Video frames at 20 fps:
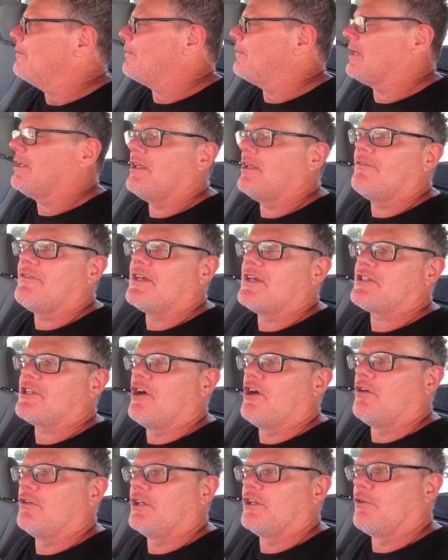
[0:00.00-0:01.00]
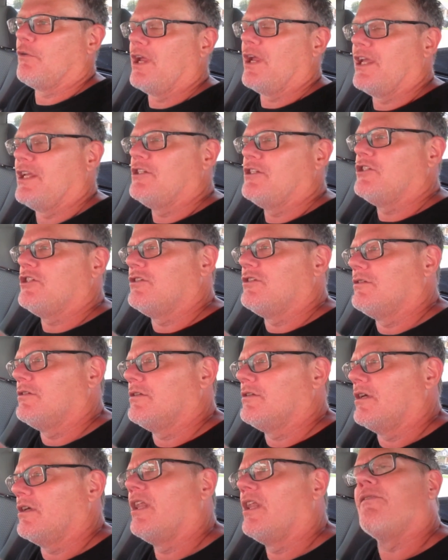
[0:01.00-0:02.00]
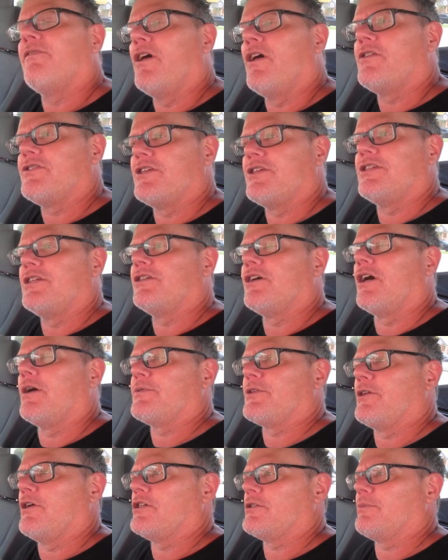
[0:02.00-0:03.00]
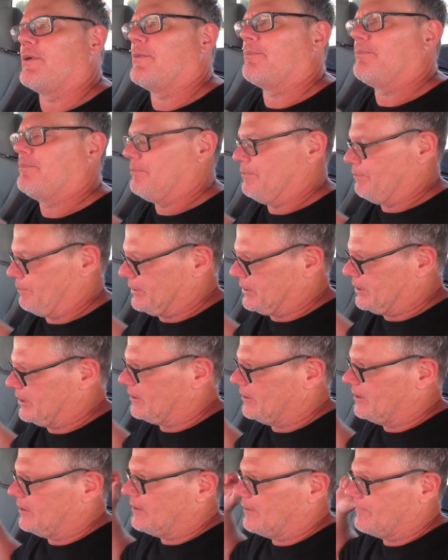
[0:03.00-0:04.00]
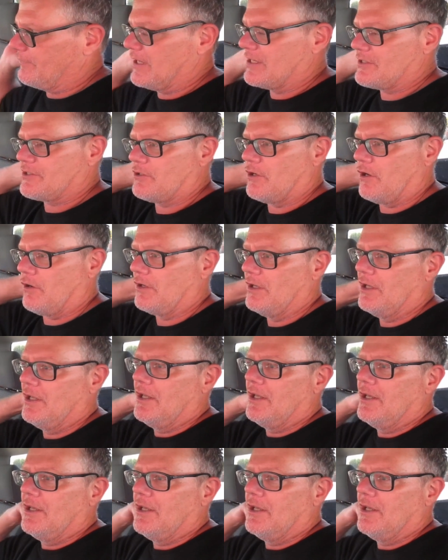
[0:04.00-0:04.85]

But I love that song, LaGrange. I love all ZZ Top songs, but I particularly love that song